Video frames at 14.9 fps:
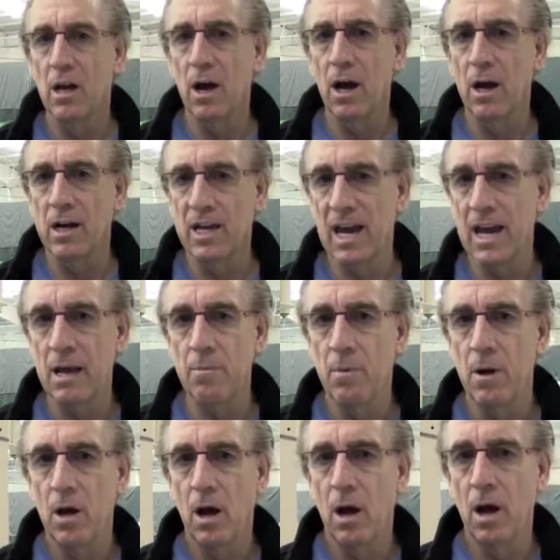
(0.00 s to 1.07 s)
uh, game,
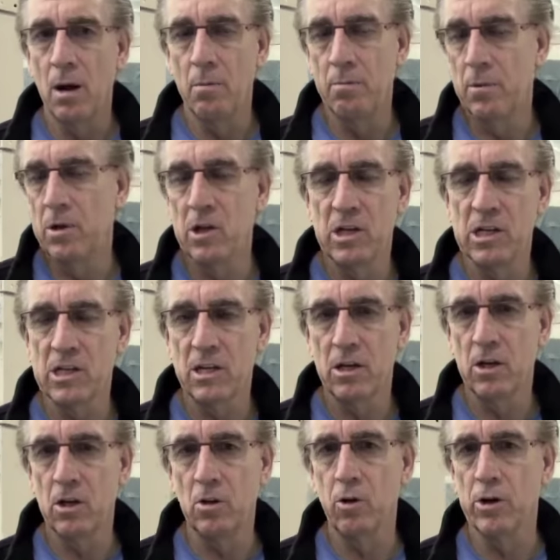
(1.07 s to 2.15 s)
um, you just
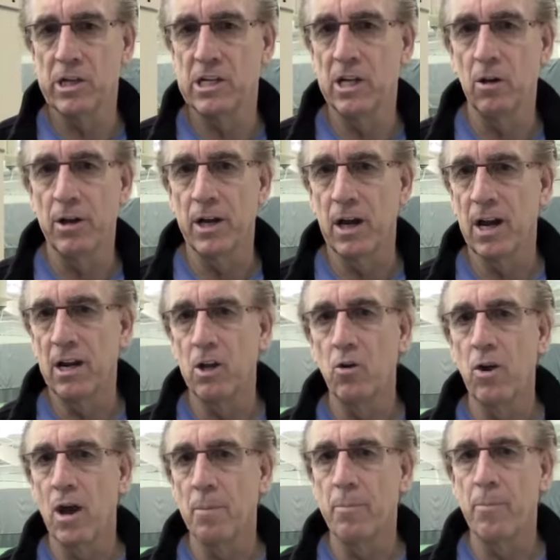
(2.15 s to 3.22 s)
you look silly and you
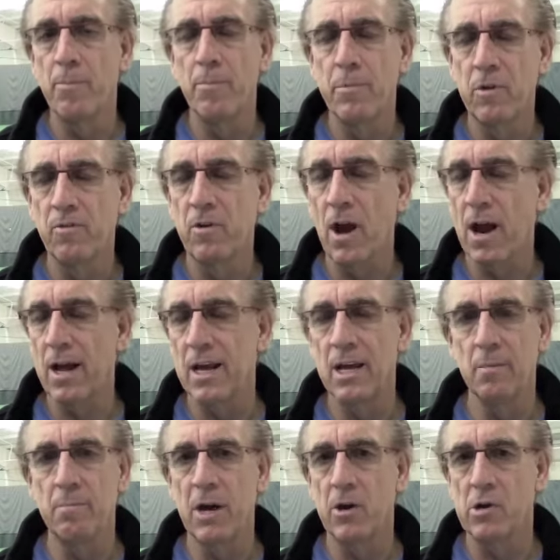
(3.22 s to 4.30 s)
have got to you've got to
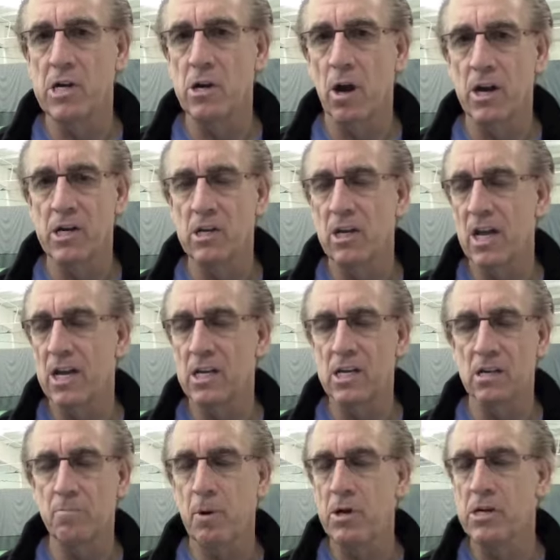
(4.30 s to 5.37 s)
hit better shots. You can't
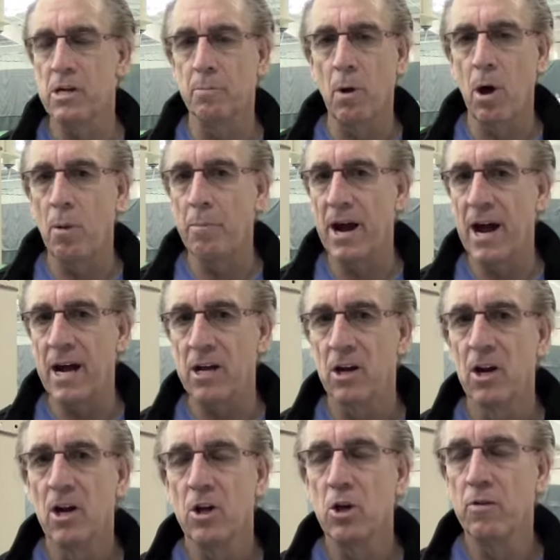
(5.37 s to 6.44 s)
just punch a ball back.
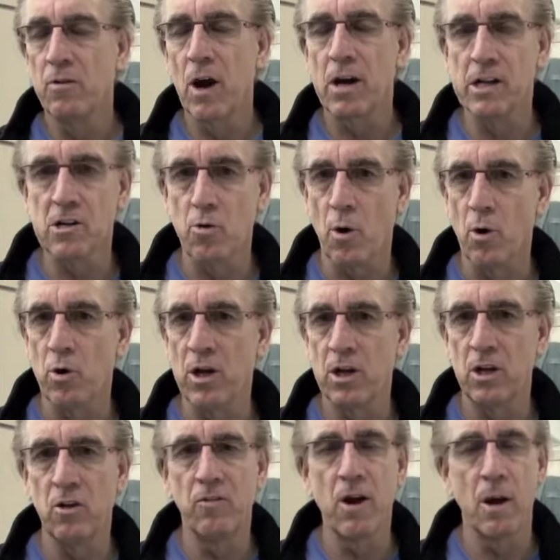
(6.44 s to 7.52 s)
You've got to stroke
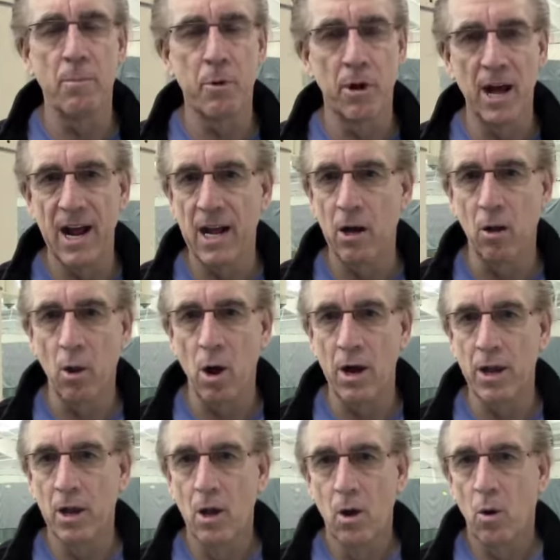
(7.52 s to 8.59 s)
it. You've got to put angle
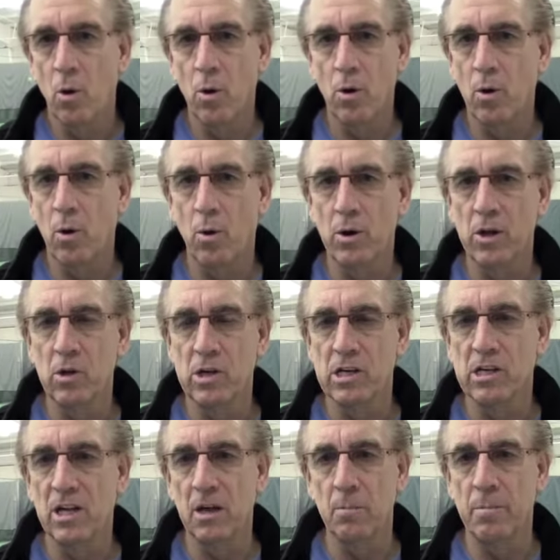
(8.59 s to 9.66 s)
on it, or or you
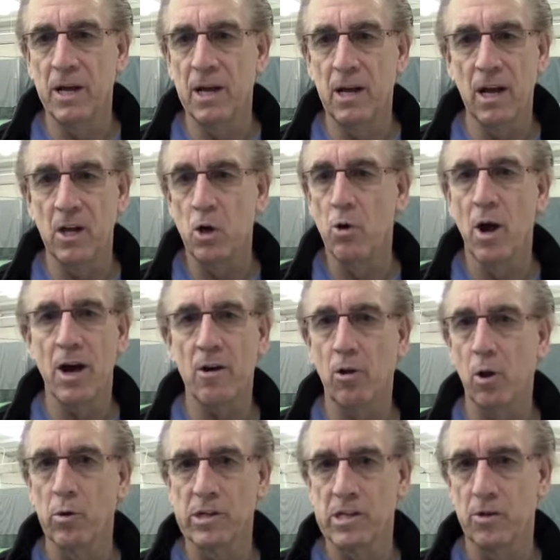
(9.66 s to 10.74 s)
just get beat and you're not
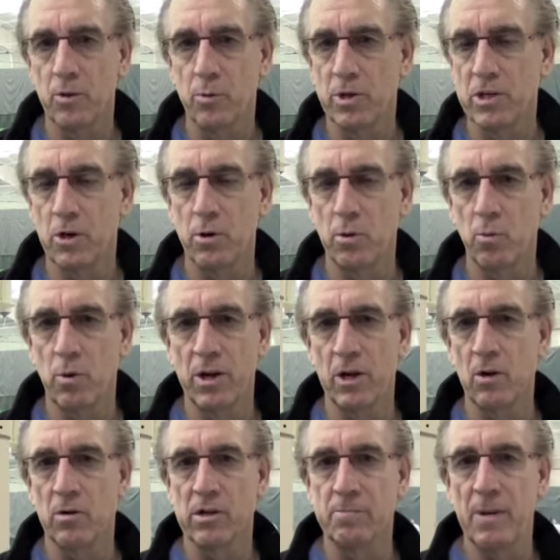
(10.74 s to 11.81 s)
close to the return when it
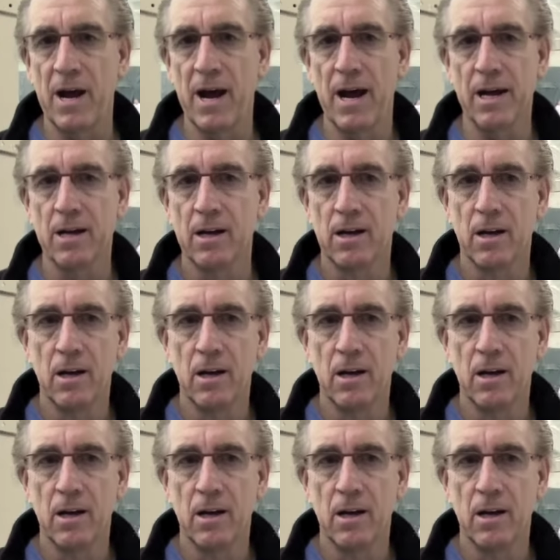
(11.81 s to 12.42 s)
goes back.